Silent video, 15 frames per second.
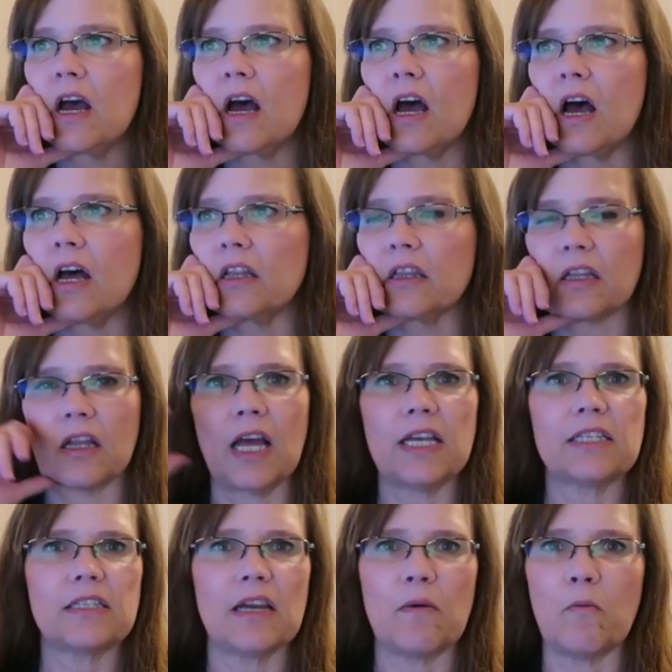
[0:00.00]
uh, the
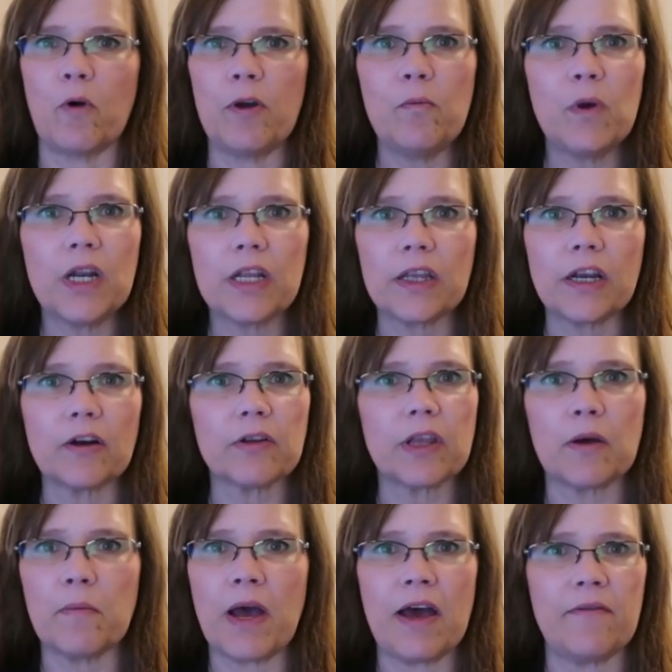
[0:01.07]
last time we've been in there
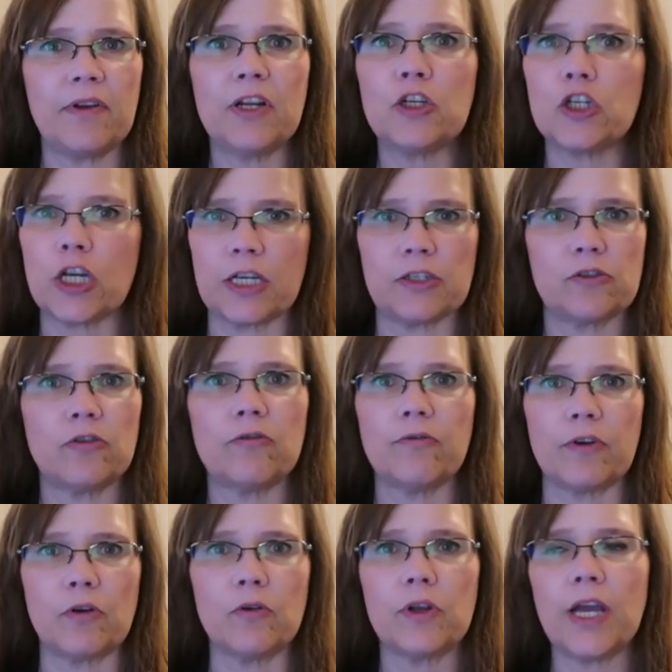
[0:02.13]
them having a
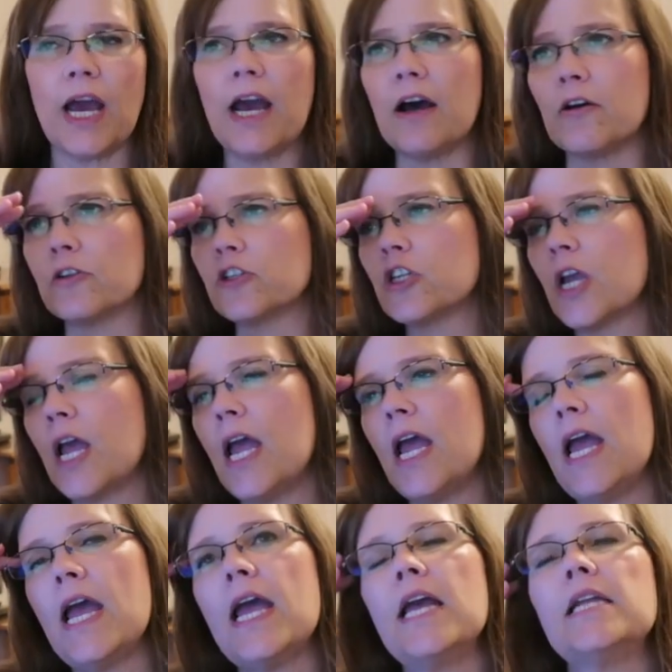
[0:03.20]
Chesterfield couch.
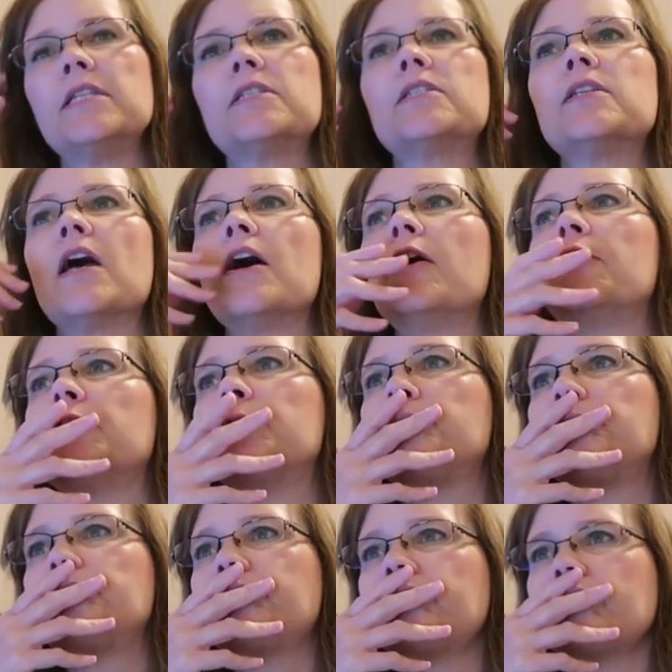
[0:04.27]
And
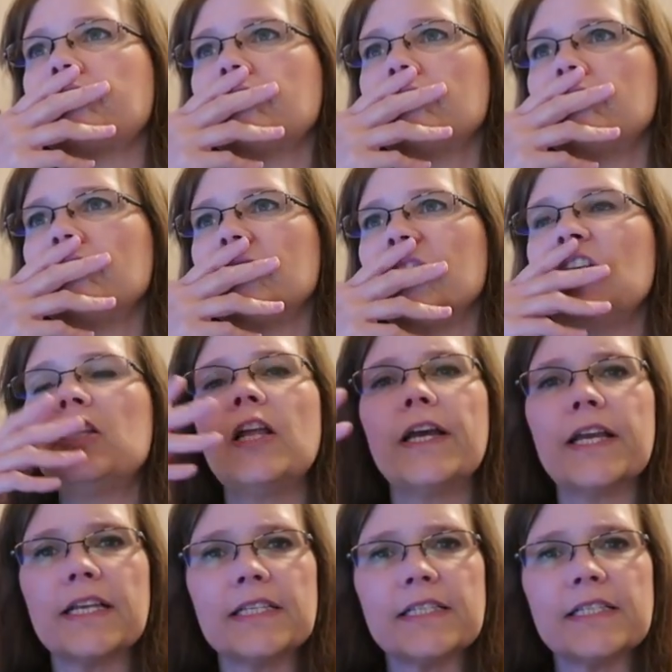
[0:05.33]
so like I